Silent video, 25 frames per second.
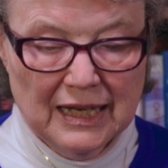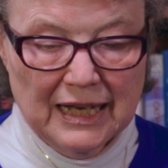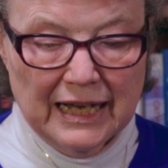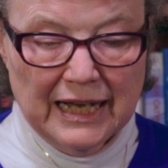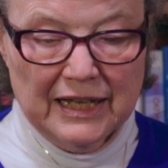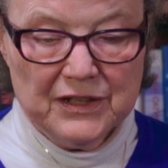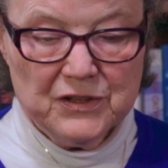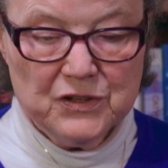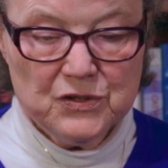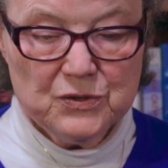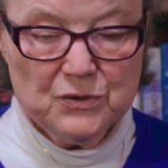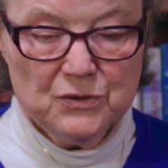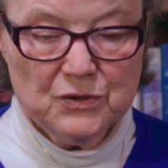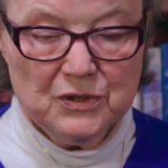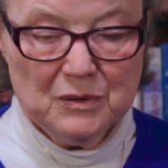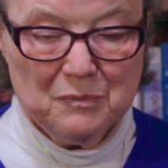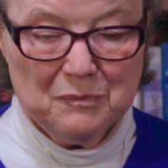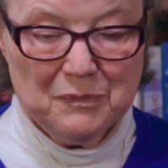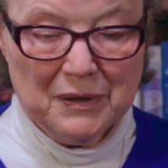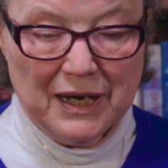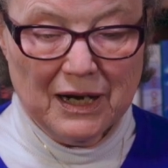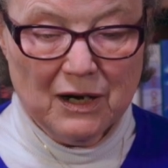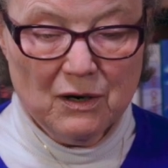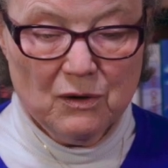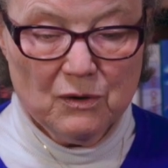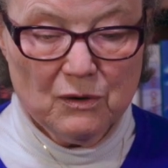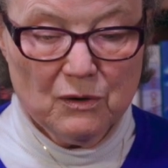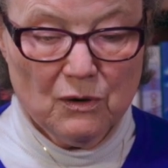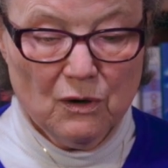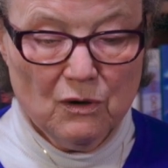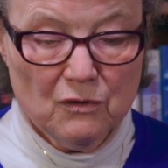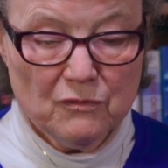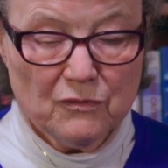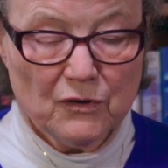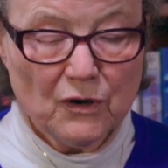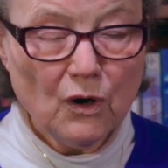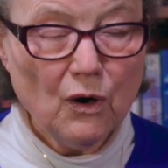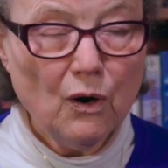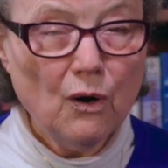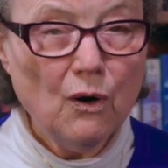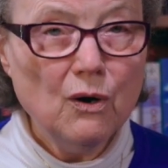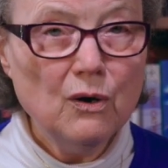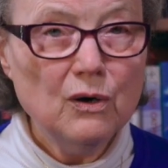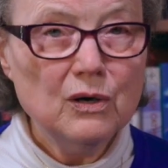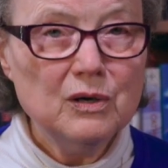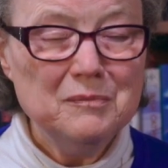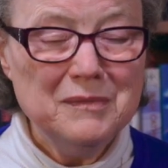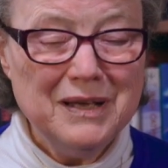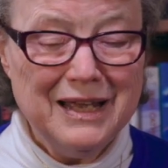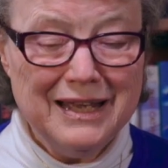And through the power over
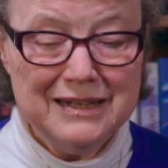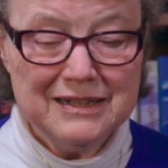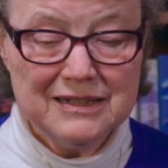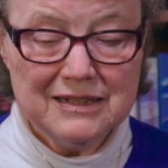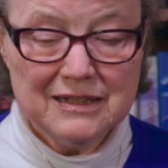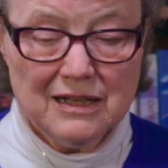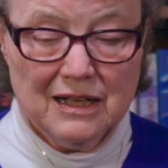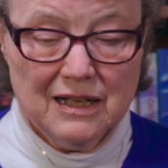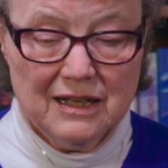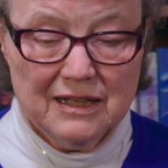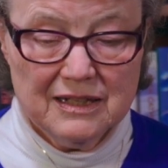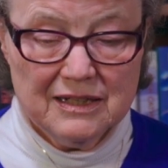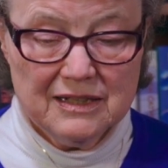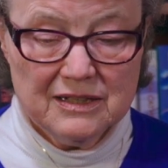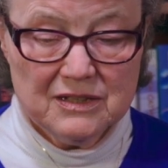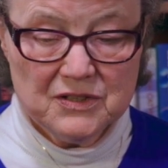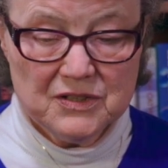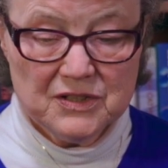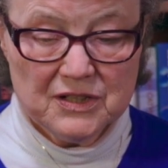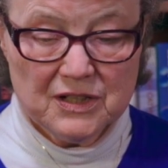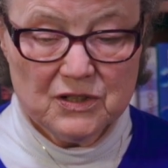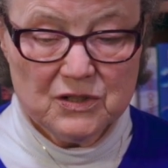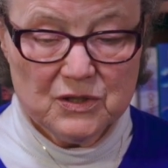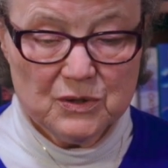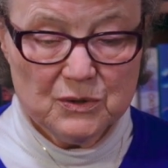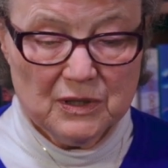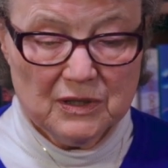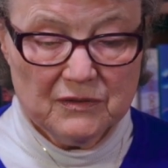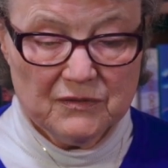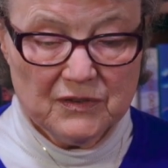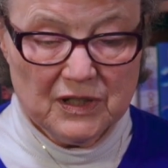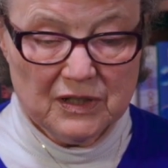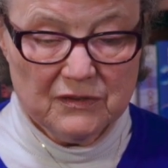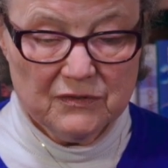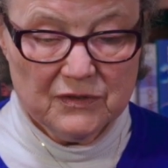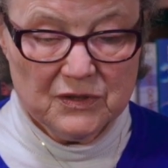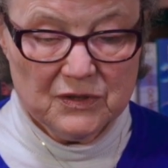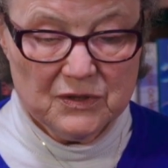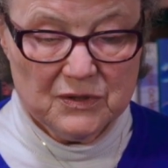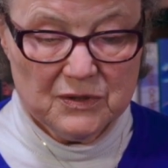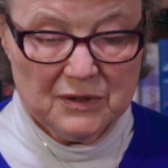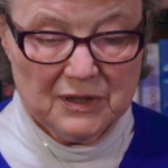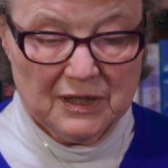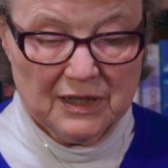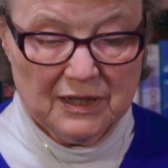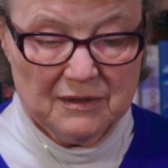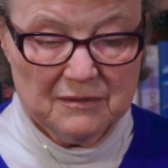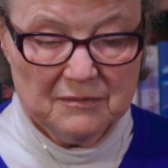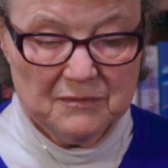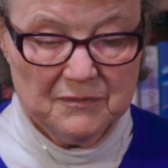all mankind that you have given to
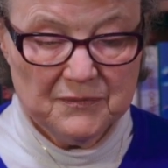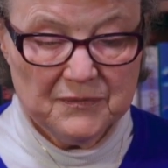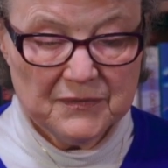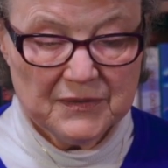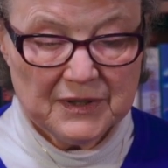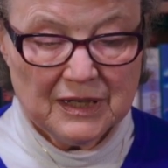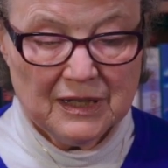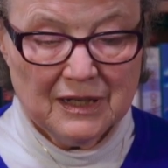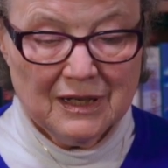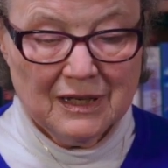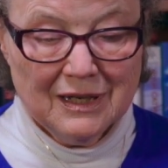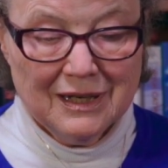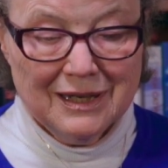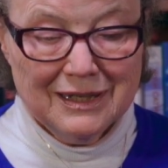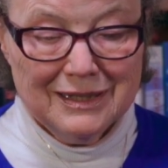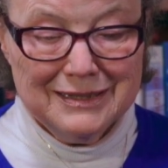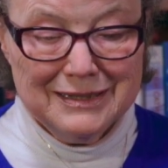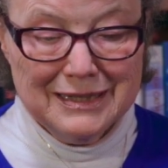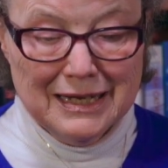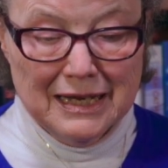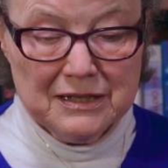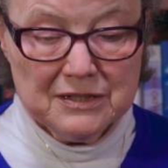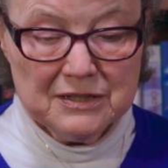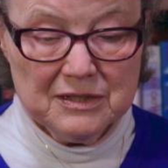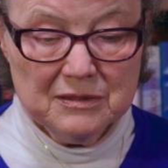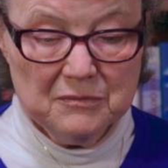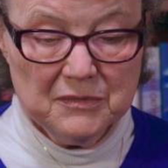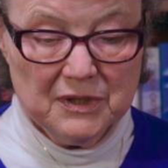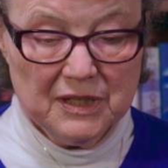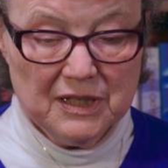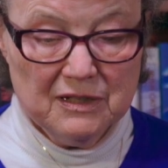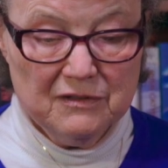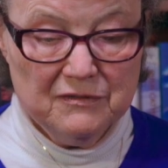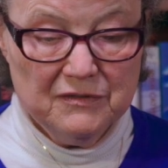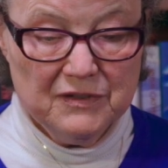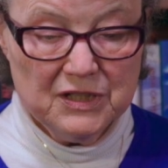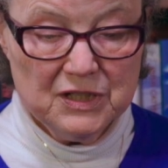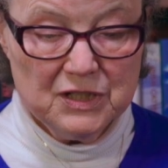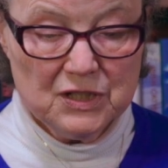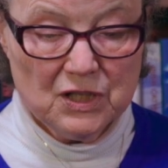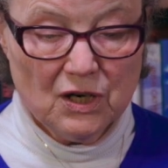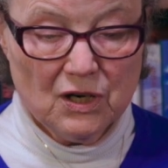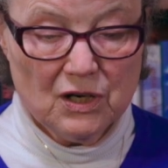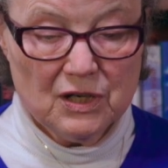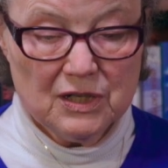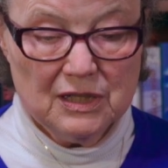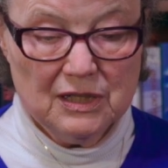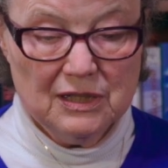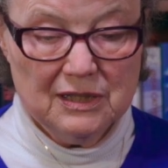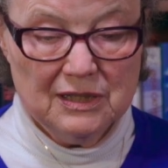him, let him give
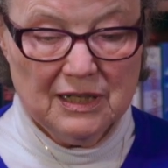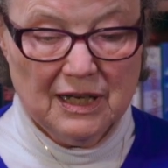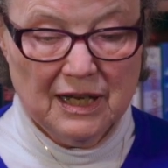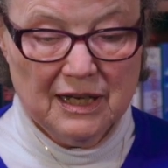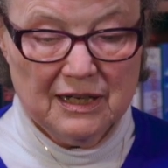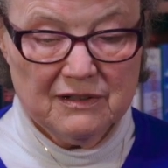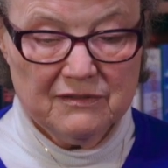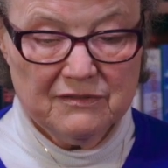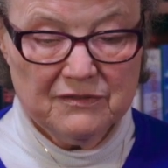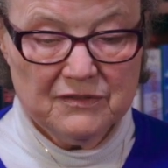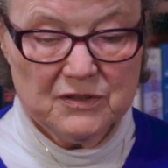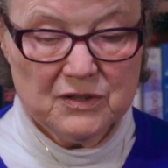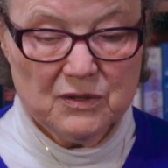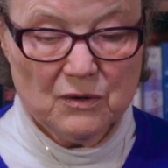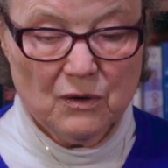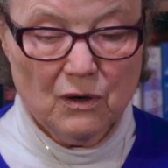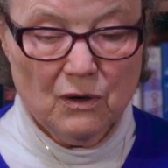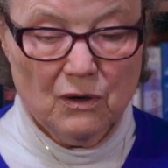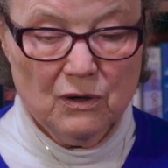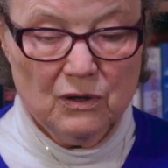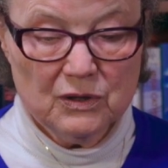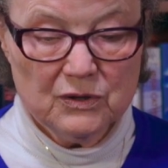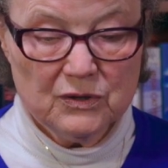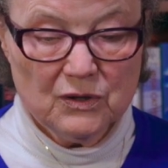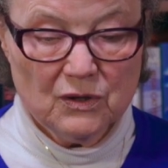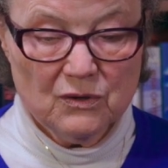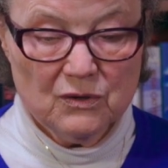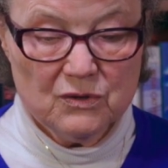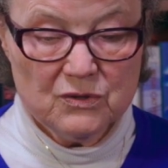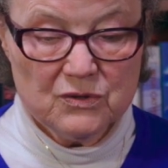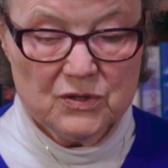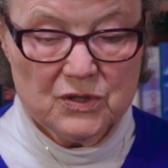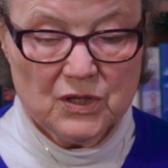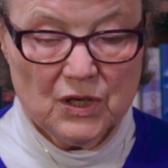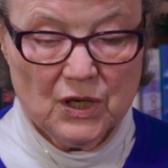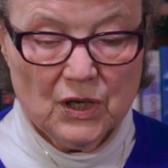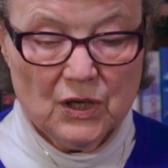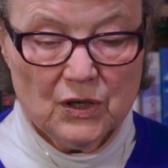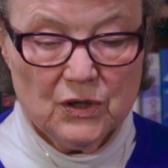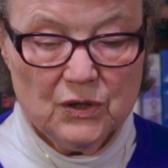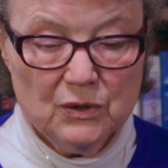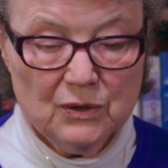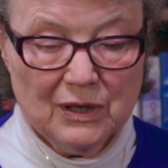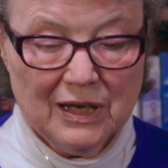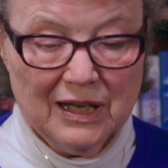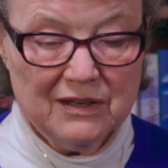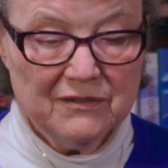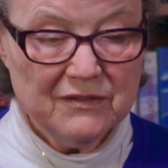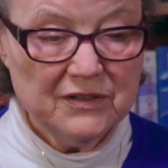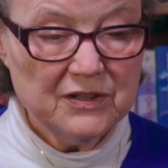eternal life to all those you
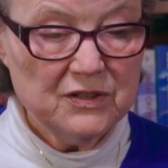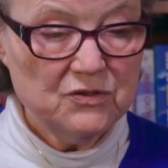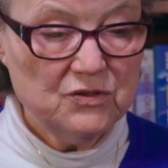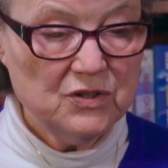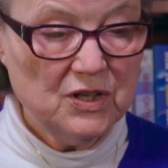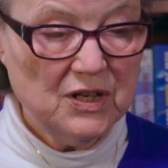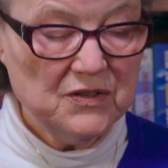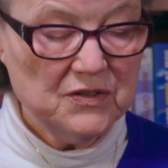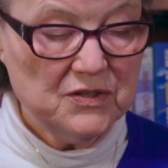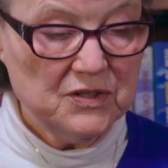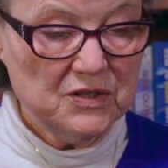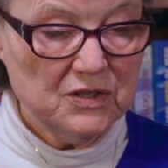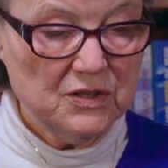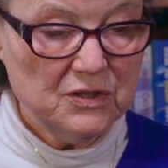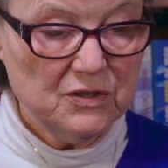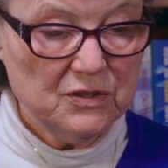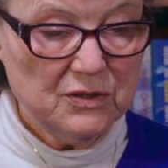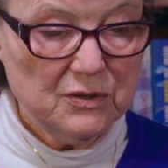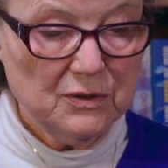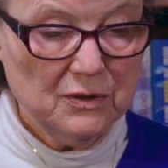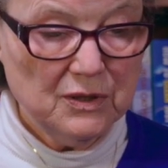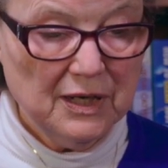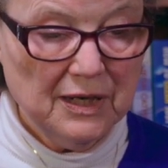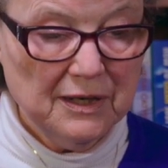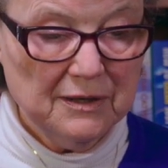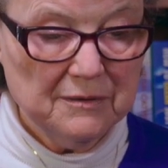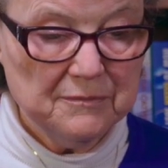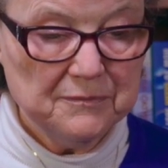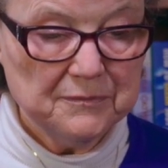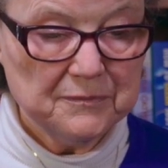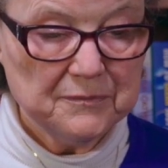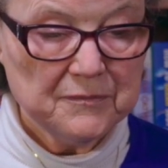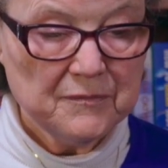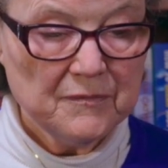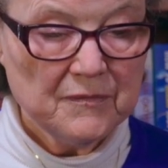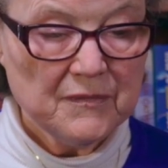have entrusted to him.